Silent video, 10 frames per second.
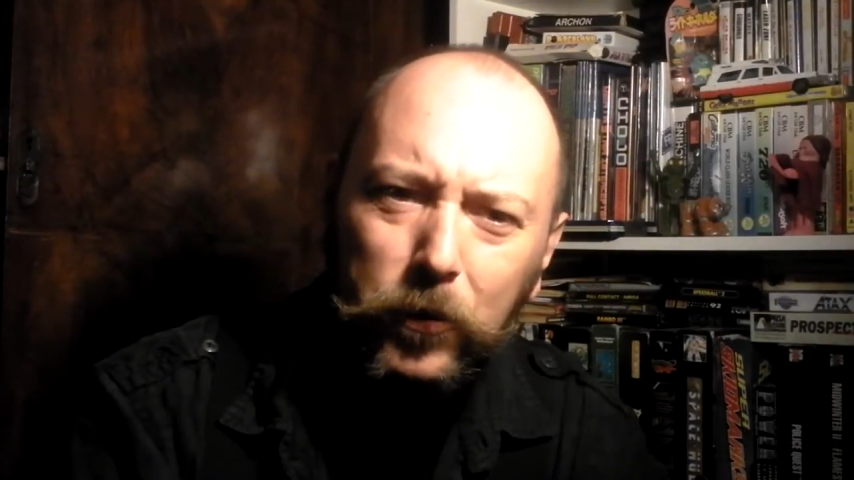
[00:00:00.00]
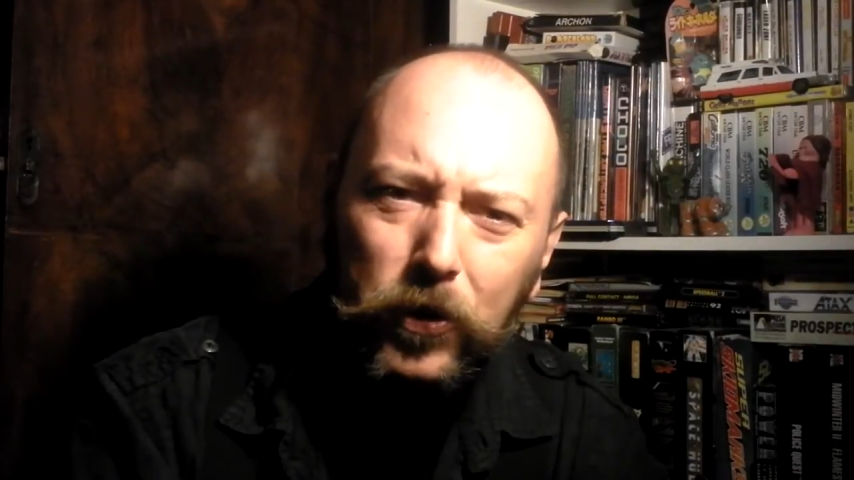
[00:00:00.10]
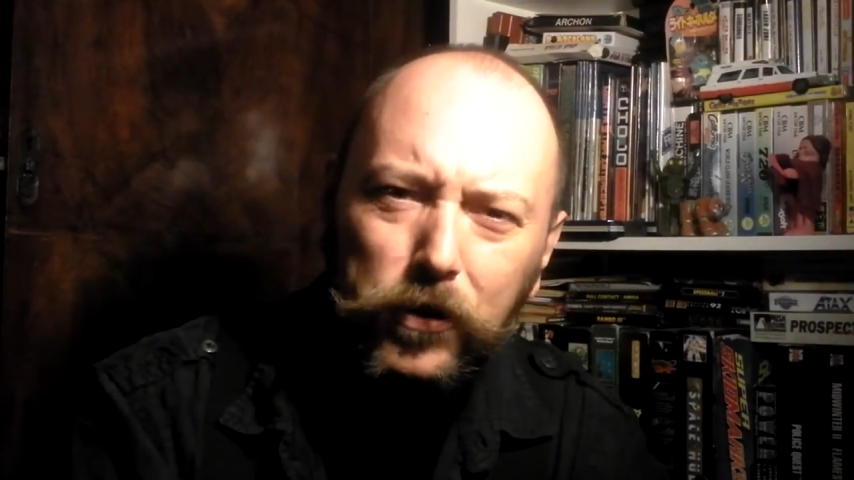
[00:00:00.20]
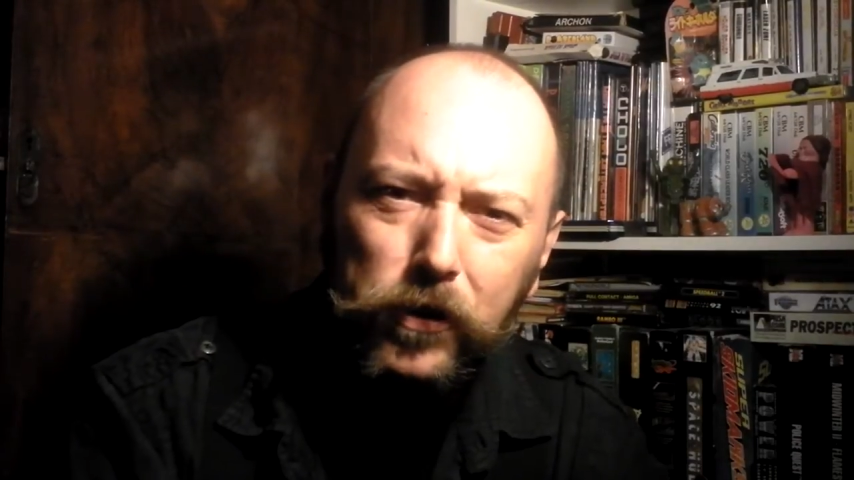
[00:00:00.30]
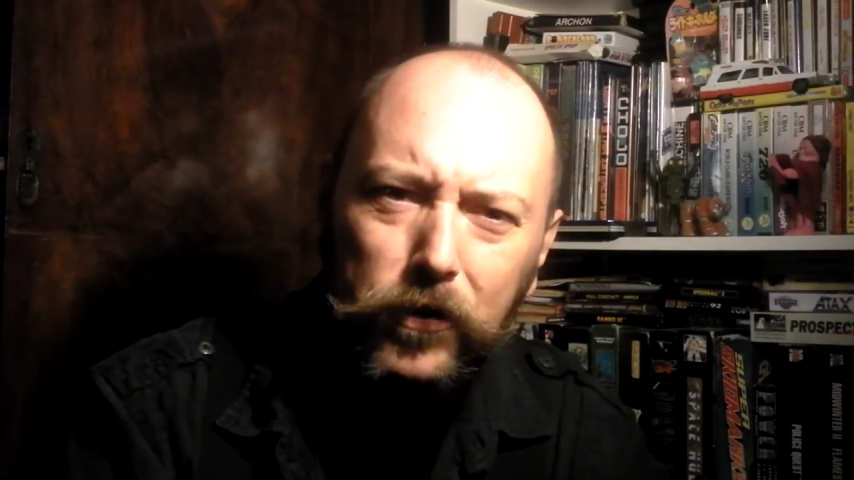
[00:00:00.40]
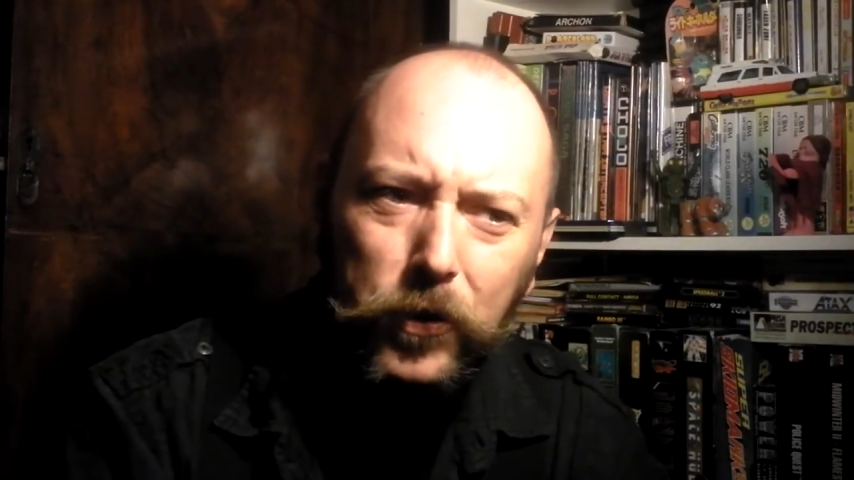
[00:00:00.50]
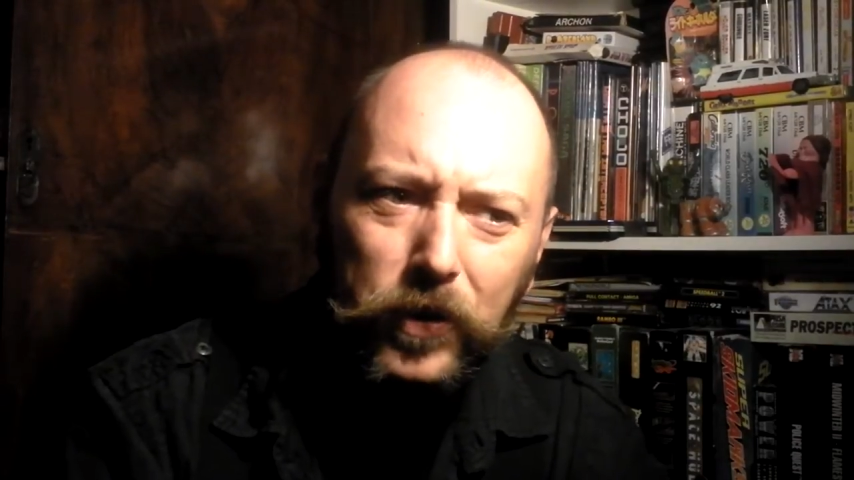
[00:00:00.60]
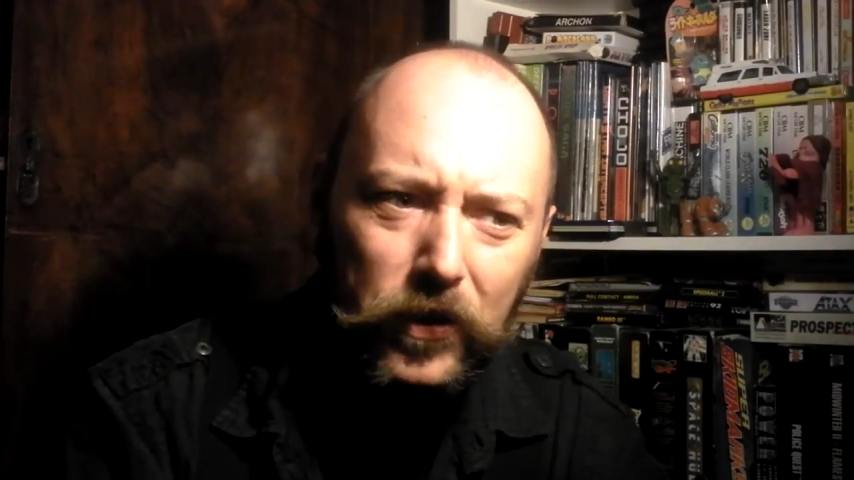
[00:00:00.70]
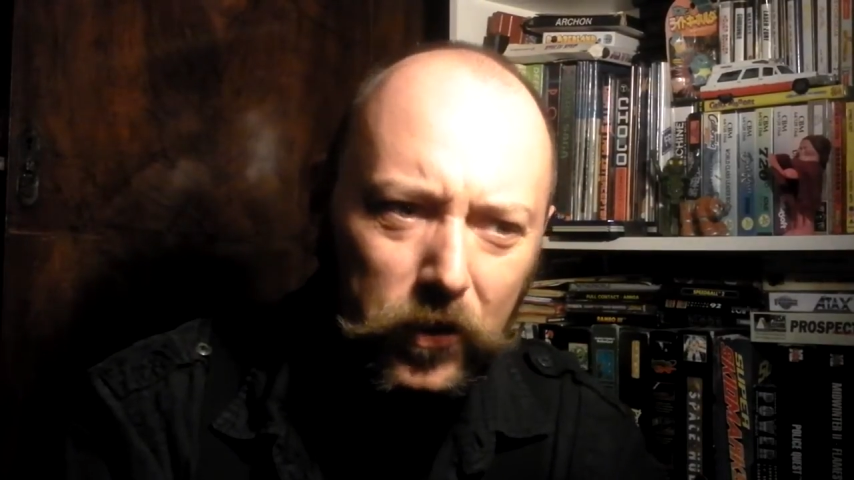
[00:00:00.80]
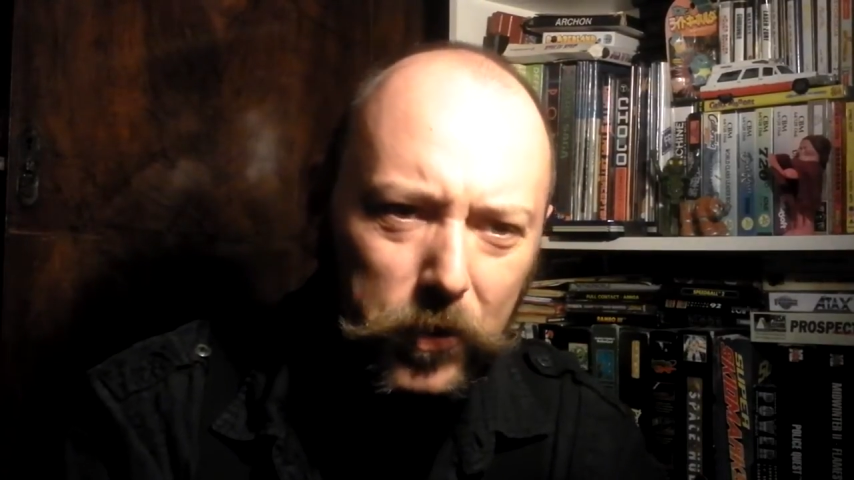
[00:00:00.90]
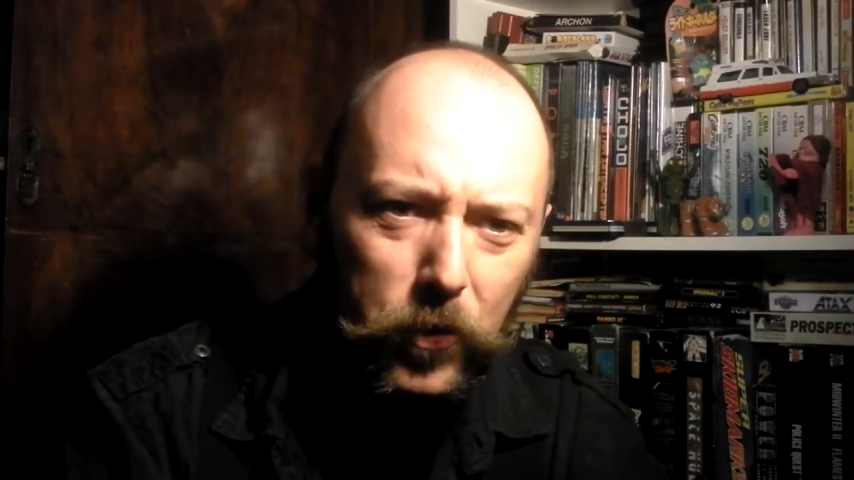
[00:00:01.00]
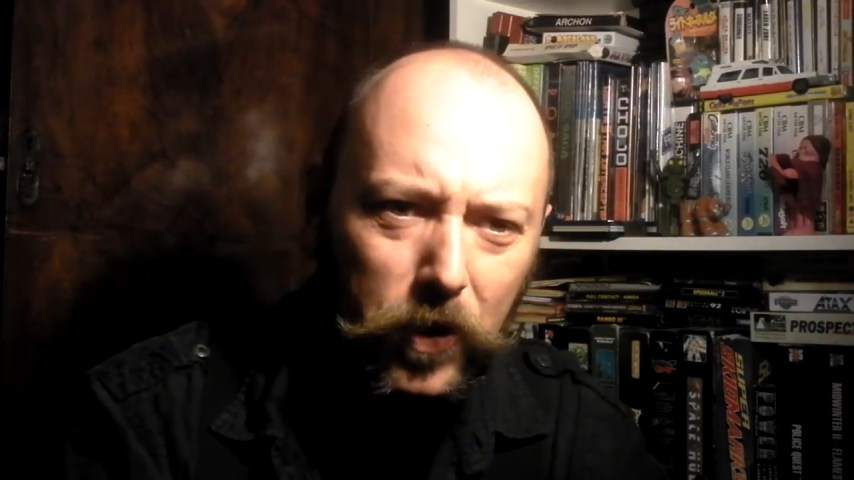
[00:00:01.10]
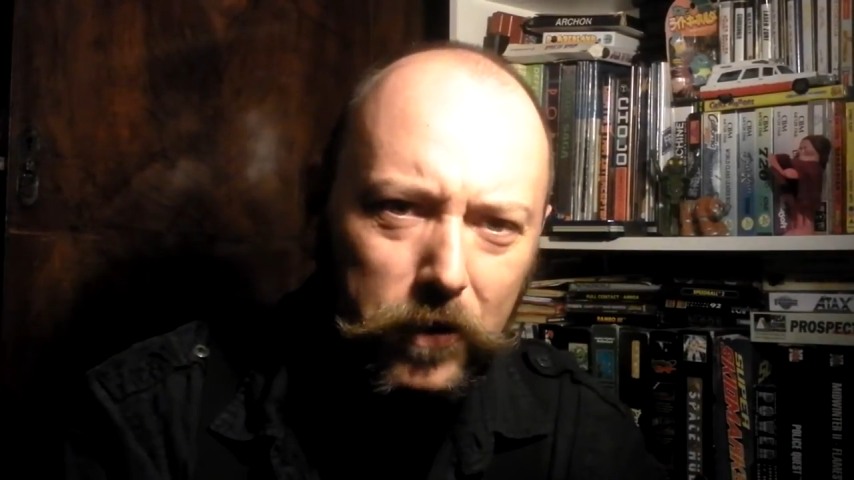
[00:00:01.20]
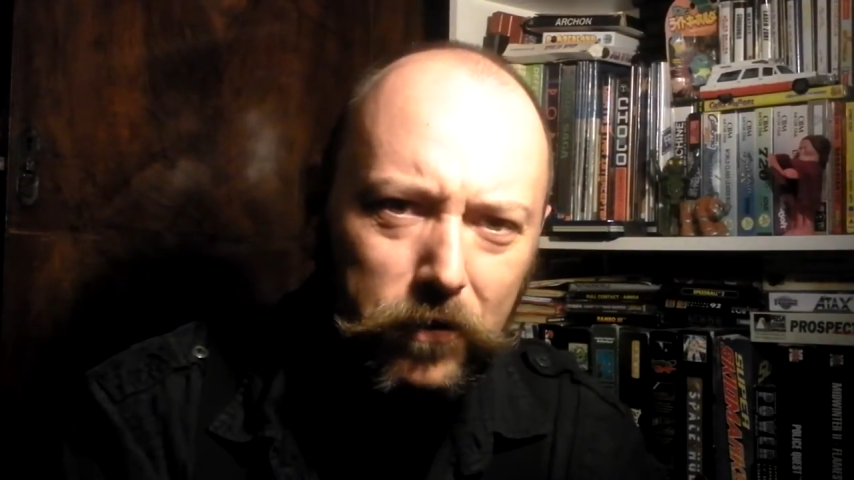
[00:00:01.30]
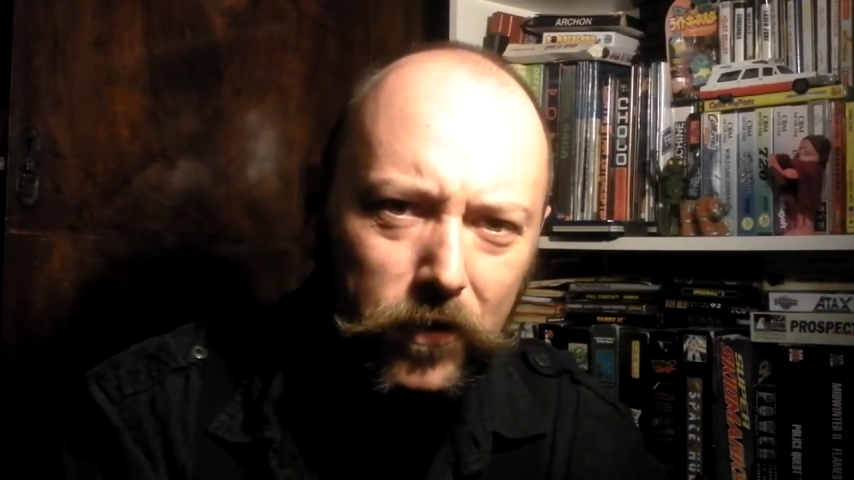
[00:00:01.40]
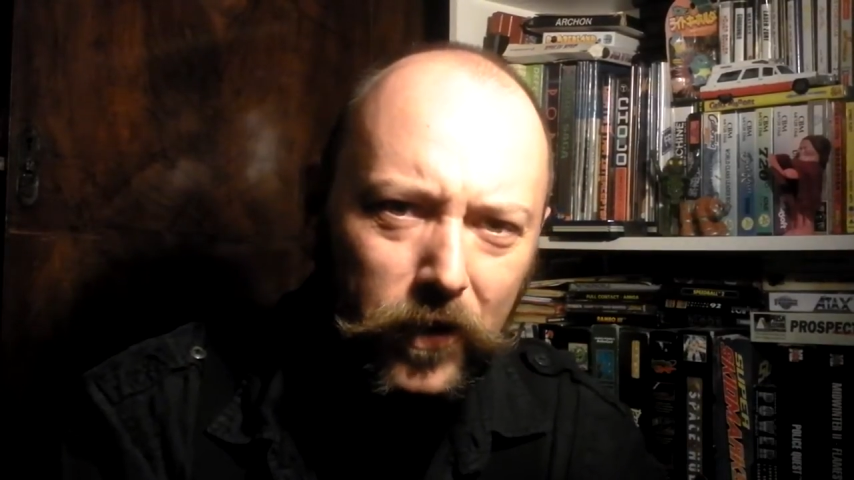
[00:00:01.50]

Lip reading: watcher of yours, as is my wife,